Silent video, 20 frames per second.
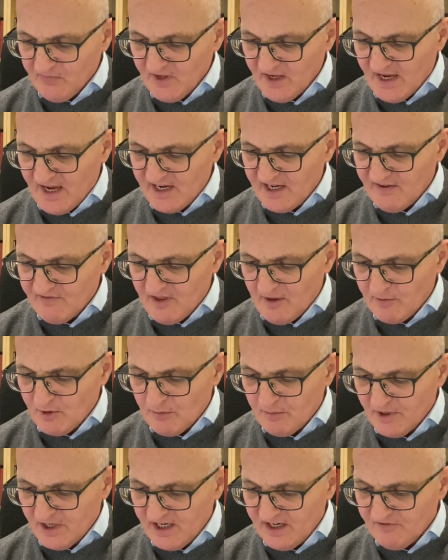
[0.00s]
any of them
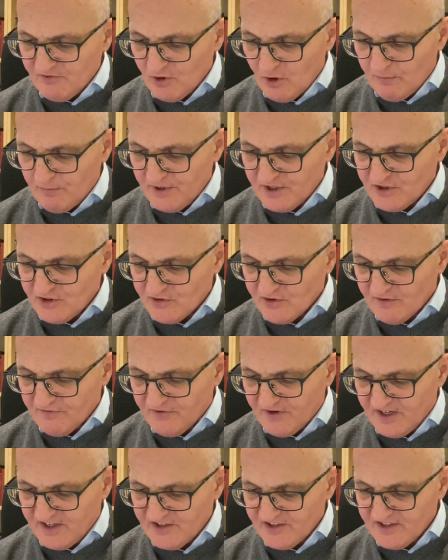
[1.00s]
that believe not bid you to a
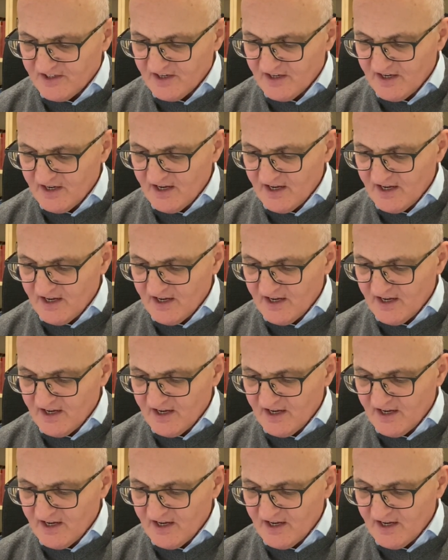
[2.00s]
feast,